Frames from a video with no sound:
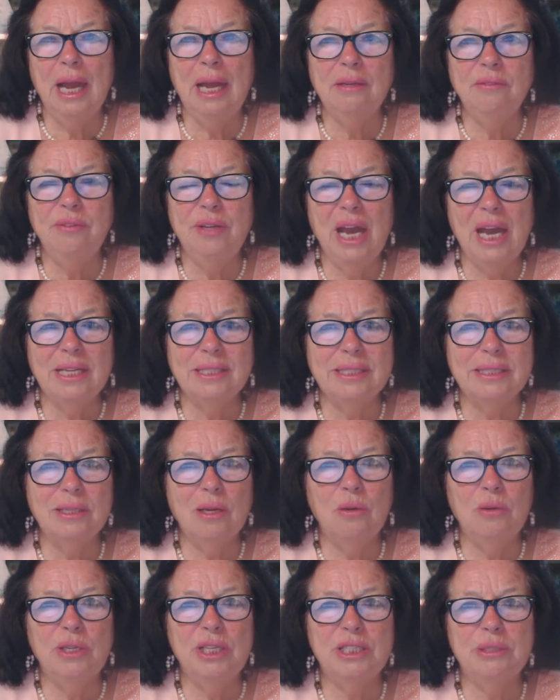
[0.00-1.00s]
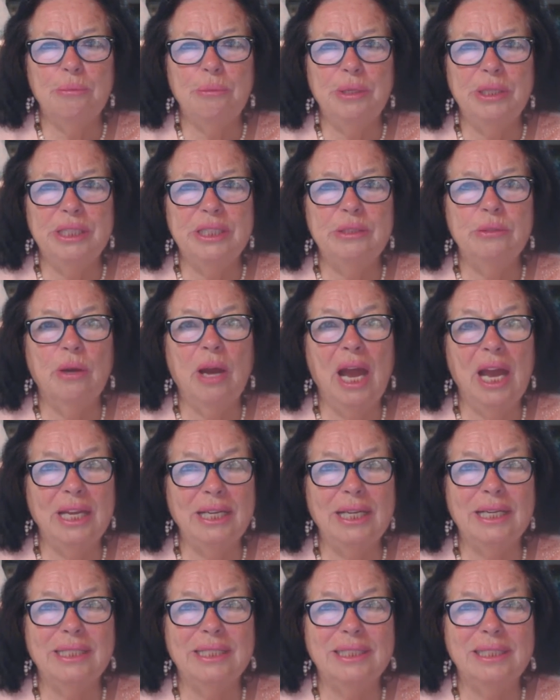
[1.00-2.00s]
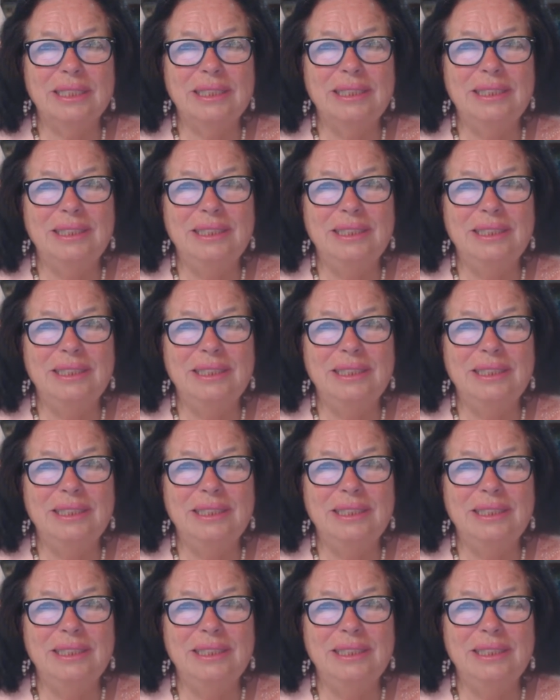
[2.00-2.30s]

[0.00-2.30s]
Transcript: And we ask the Holy Spirit to guide us,